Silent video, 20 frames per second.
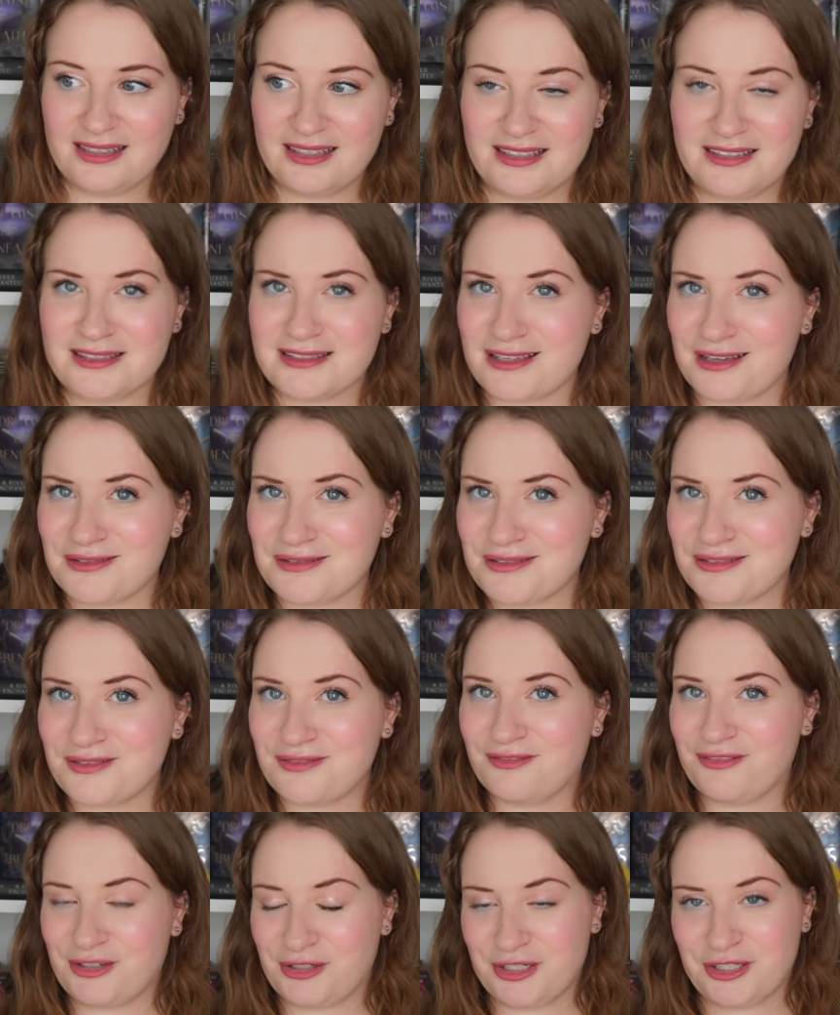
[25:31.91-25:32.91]
It sounds
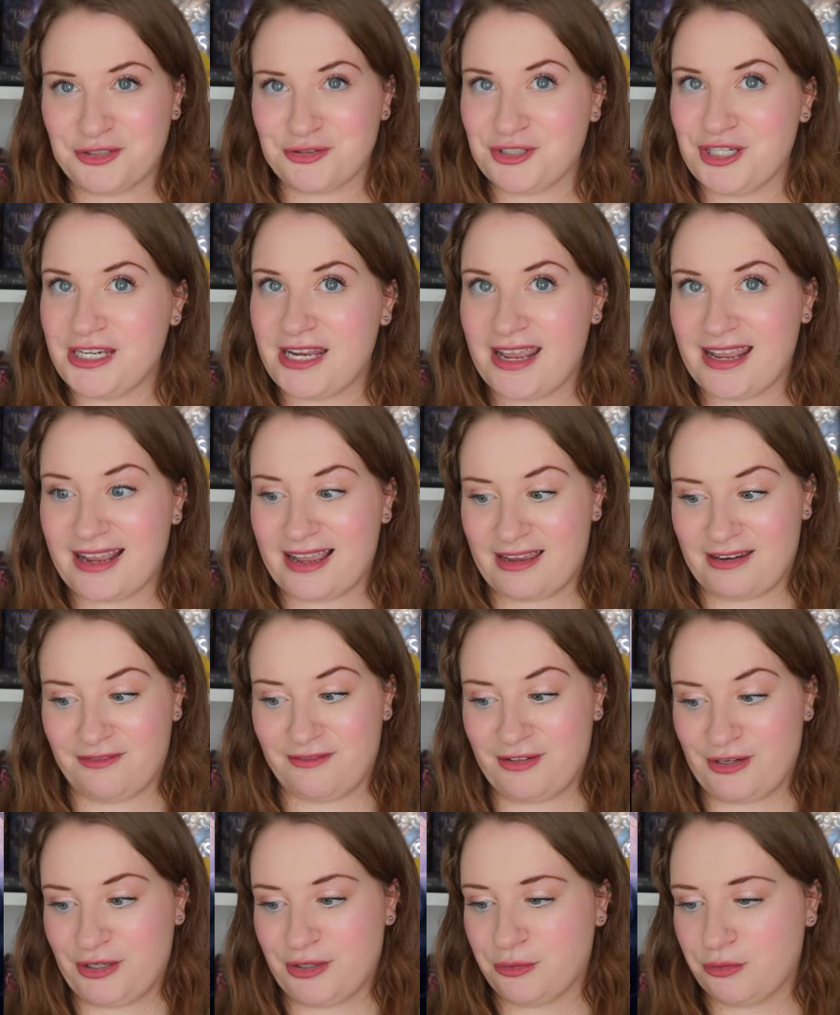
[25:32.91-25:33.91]
very intriguing and
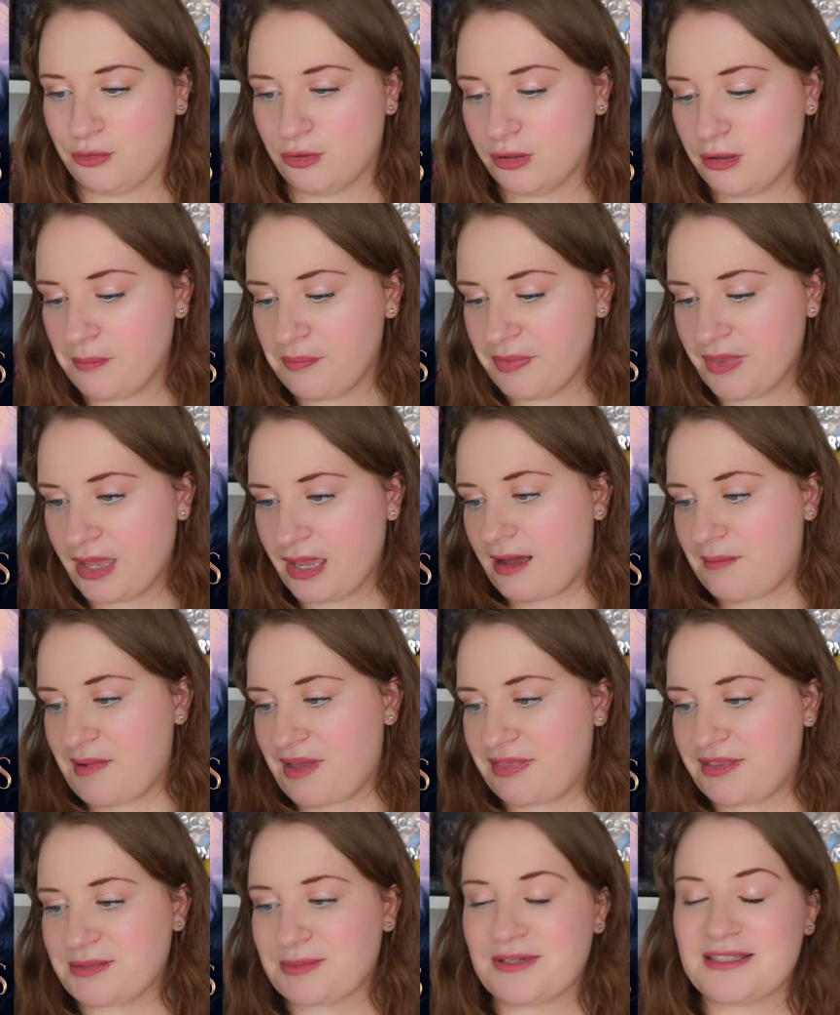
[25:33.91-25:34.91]
very cool.
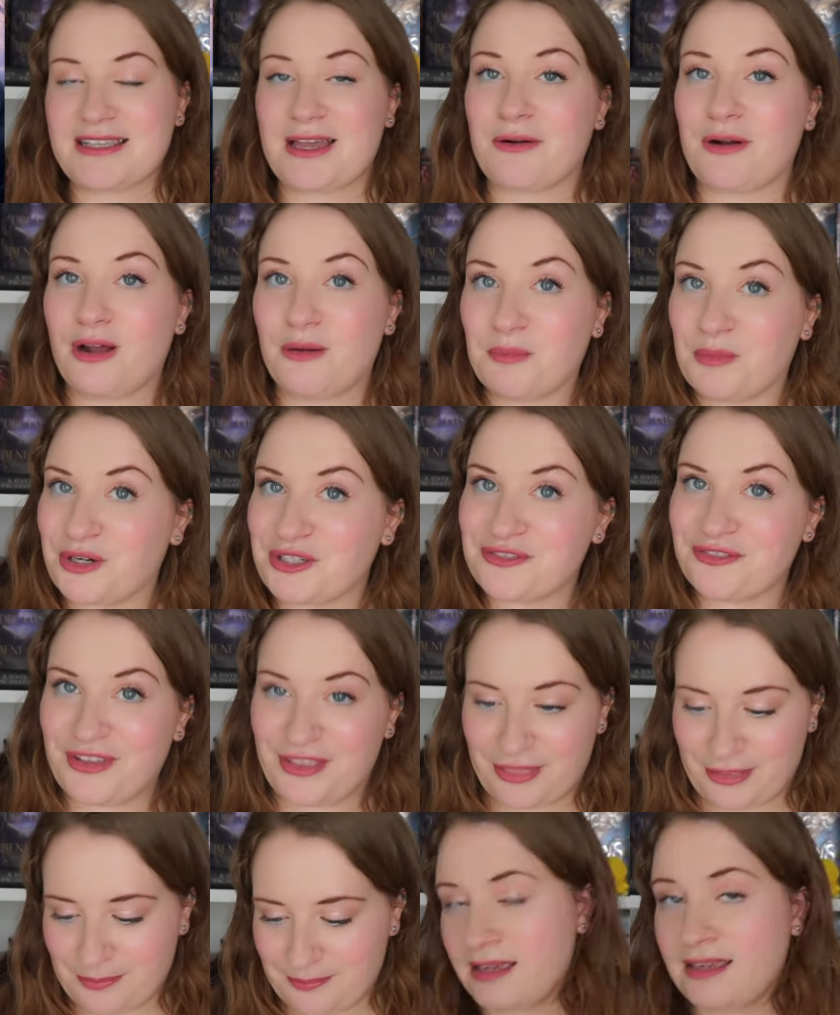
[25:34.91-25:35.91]
And this one is out on March 5th.